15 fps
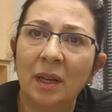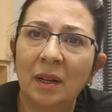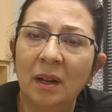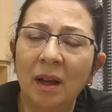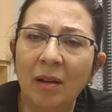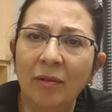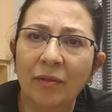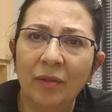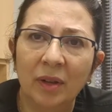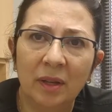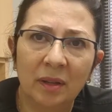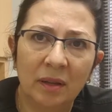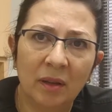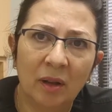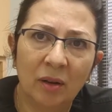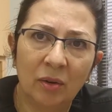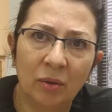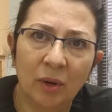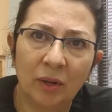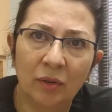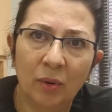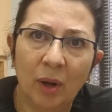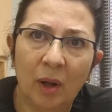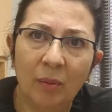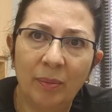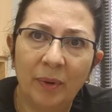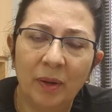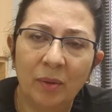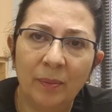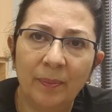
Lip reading: enough, it's not going to help you.